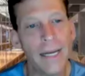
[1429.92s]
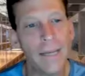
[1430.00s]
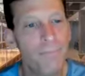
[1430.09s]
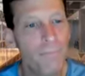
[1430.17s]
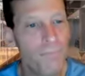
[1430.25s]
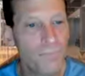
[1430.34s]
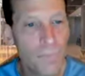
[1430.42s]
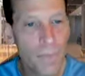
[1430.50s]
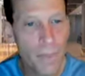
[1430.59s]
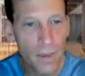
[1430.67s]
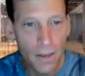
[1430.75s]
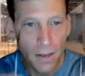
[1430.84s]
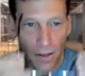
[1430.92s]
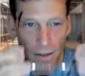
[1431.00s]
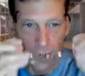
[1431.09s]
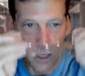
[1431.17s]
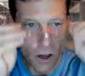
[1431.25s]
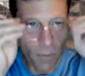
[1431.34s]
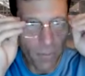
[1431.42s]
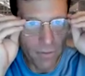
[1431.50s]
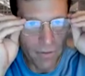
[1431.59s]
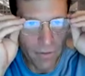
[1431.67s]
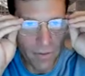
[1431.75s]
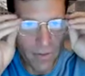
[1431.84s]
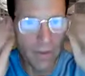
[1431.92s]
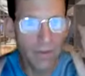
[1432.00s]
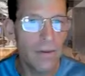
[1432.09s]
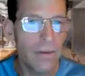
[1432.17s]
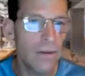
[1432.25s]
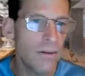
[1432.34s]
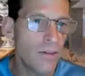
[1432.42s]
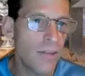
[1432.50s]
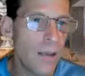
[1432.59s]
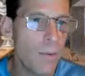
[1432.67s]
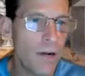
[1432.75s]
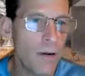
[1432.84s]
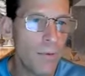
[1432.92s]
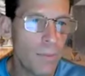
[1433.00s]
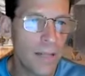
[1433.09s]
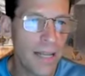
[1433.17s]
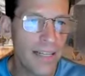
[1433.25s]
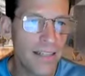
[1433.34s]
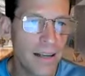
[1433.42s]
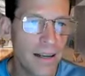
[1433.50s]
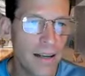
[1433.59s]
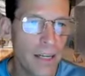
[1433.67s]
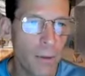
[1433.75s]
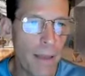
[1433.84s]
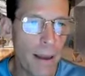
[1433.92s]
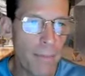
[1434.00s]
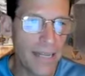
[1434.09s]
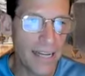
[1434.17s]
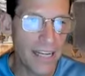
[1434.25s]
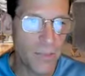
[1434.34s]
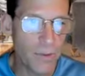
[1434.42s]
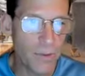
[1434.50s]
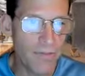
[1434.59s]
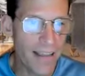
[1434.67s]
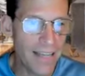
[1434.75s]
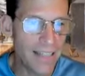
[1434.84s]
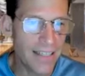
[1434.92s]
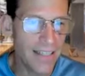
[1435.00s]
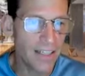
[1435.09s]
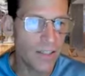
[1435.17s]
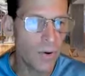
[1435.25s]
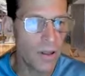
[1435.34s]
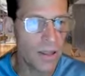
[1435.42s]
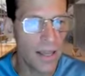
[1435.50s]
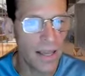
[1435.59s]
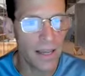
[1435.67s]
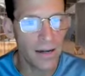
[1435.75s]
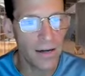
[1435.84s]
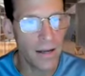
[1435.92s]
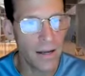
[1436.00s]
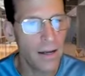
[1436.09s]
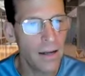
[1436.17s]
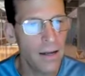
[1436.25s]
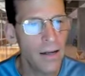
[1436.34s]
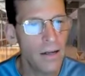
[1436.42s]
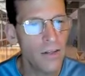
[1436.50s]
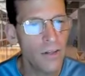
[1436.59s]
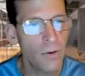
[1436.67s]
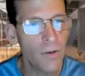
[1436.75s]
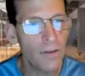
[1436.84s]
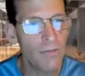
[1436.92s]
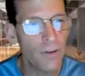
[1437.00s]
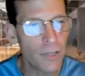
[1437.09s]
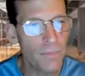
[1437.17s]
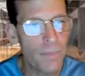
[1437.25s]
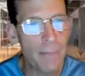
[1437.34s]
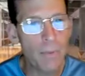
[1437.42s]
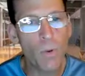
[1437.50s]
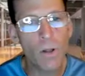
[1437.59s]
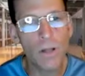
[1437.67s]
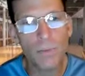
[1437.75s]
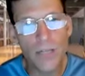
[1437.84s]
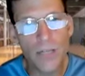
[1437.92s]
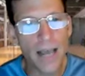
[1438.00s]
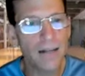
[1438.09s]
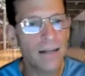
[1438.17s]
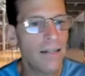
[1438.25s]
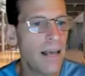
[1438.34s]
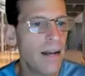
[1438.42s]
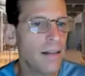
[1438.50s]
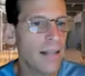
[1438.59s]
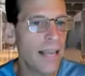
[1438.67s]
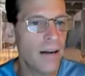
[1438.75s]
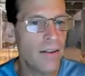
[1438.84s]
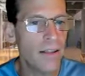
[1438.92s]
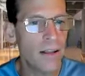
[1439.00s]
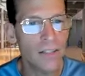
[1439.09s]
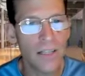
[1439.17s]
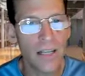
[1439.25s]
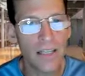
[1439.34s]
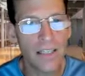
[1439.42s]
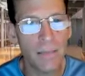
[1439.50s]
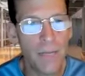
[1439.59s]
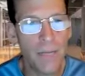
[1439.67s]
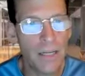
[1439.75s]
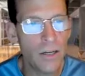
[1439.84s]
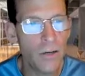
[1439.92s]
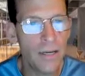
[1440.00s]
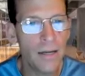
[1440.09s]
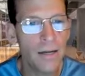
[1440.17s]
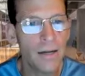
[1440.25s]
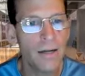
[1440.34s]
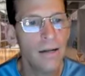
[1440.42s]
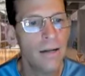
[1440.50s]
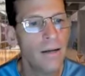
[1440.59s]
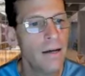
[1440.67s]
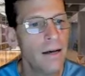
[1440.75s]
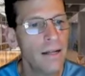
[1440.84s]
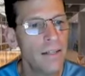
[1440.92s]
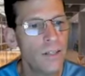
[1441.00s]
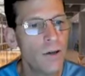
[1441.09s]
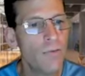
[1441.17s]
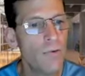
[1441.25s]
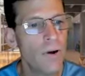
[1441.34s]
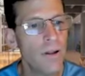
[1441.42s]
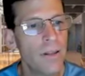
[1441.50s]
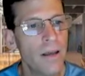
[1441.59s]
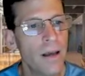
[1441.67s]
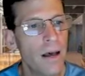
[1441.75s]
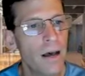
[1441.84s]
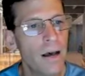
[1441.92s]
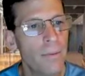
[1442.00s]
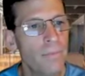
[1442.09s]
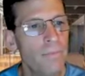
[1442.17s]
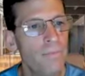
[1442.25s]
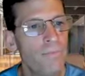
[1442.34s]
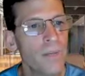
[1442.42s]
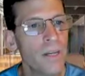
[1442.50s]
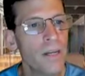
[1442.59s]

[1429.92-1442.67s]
Okay, so so they want to replace uh, you know paper tickets with faces and this sort of thing. And uh, so at first people will object, and then uh, later they're just going to submit to it uh, and so forth. Um,